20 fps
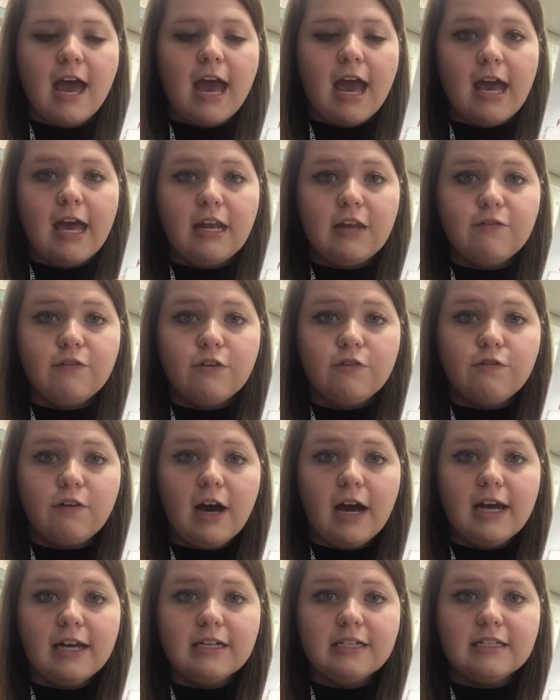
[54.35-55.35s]
and if you
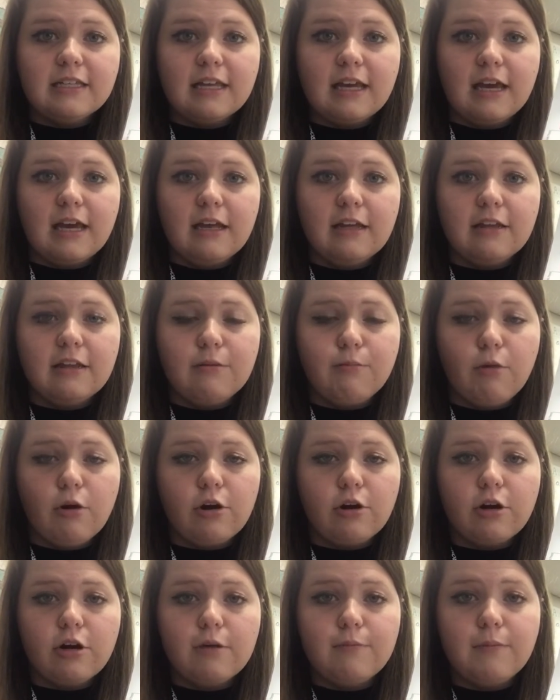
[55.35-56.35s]
find that the
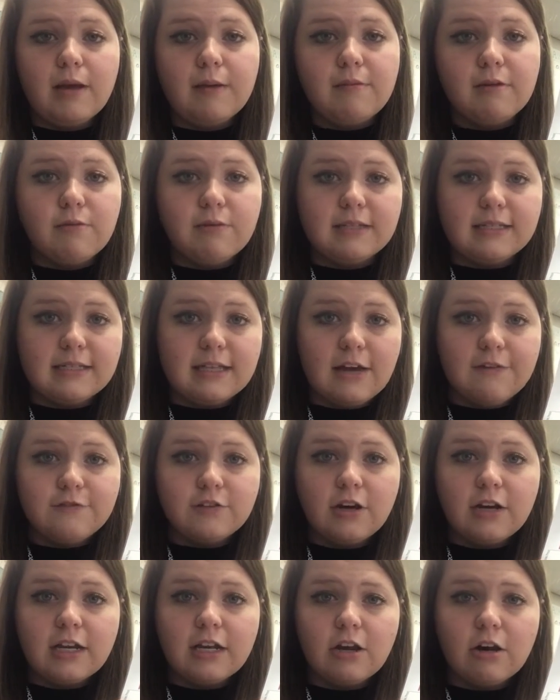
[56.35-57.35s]
marker maybe was left
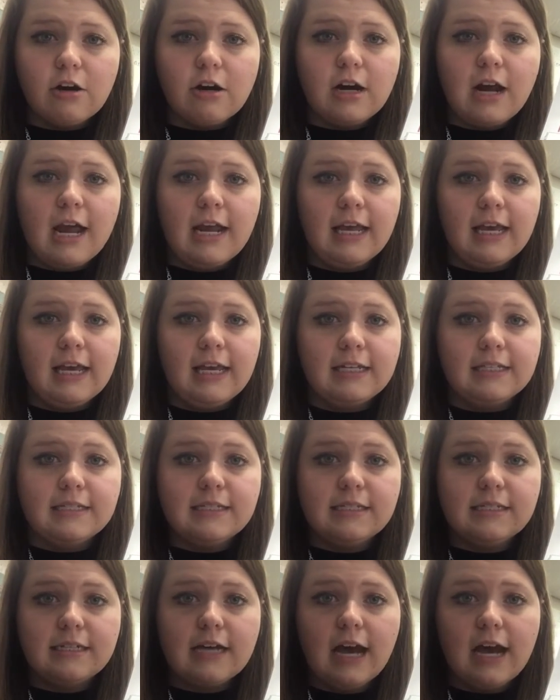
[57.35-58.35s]
on here and it gets
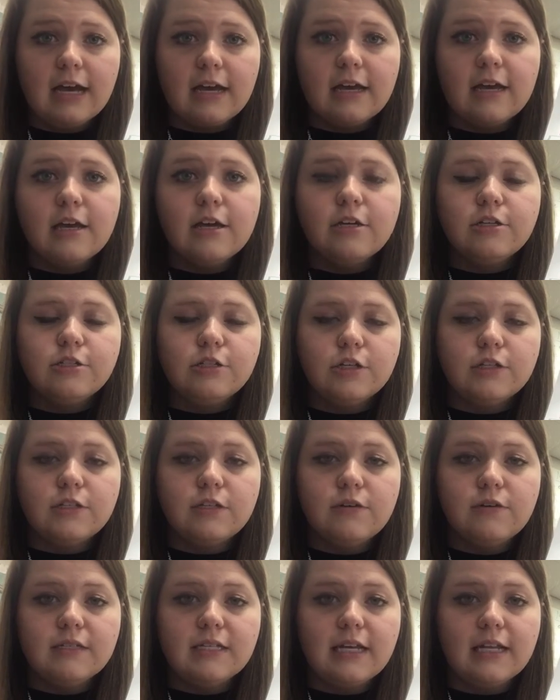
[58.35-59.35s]
stuck, just
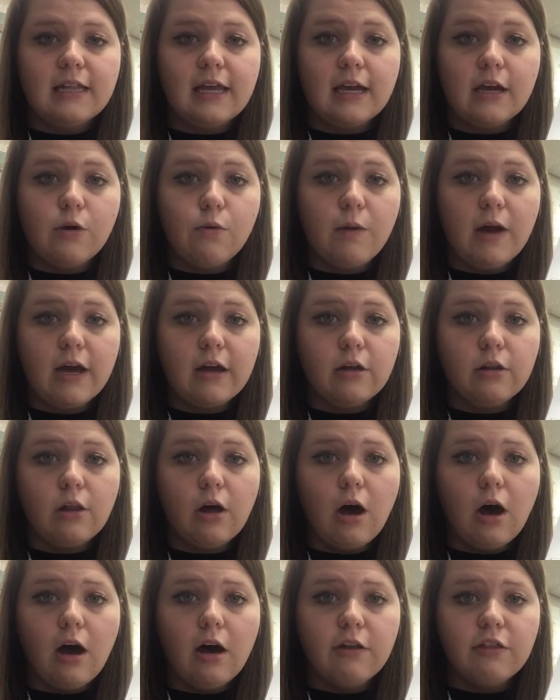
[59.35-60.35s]
using like a wet
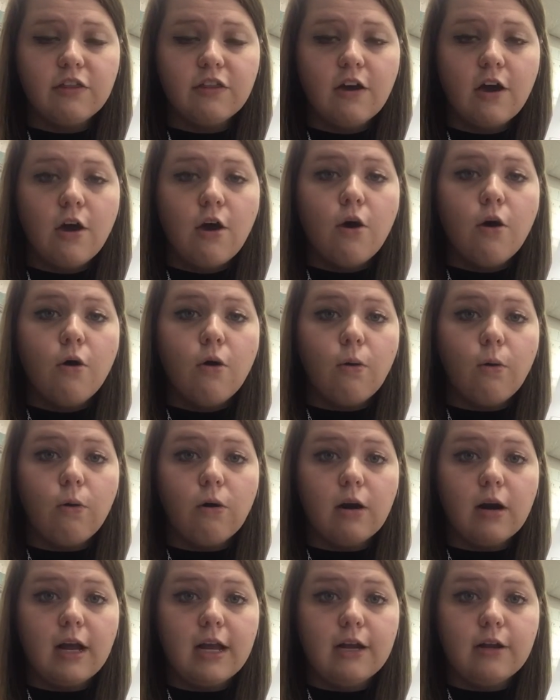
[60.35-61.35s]
cloth
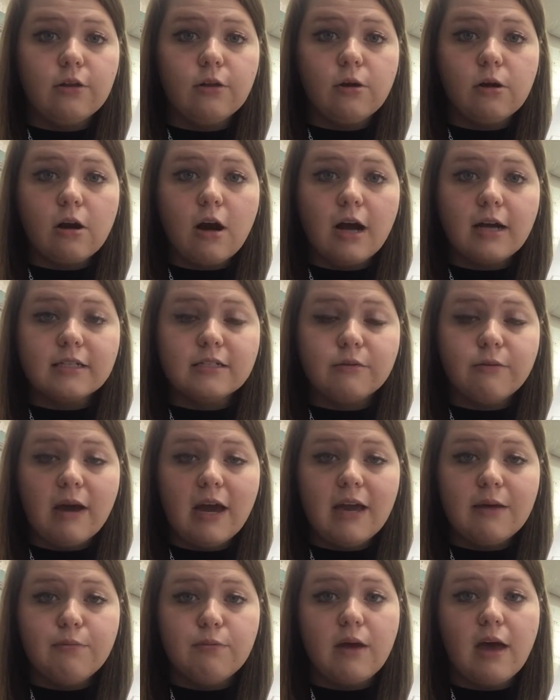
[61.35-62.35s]
or a Clorox
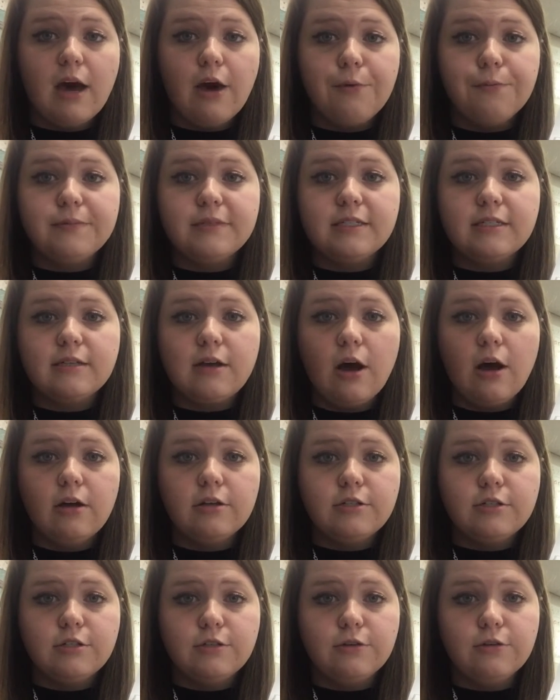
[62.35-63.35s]
wipe helps
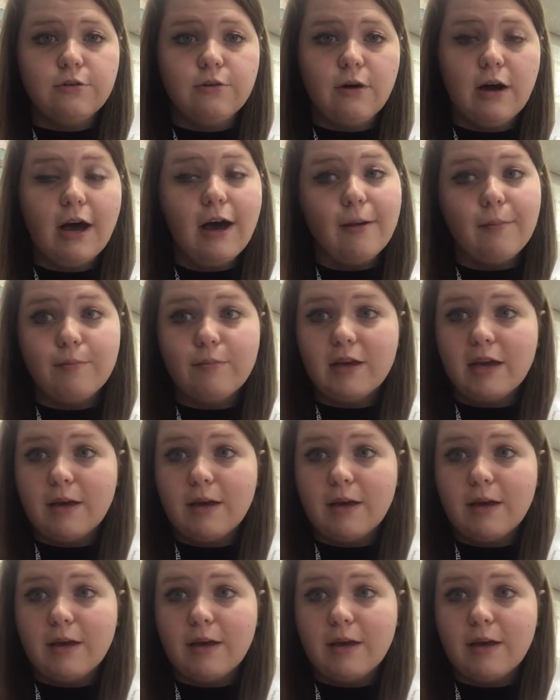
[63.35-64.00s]
to be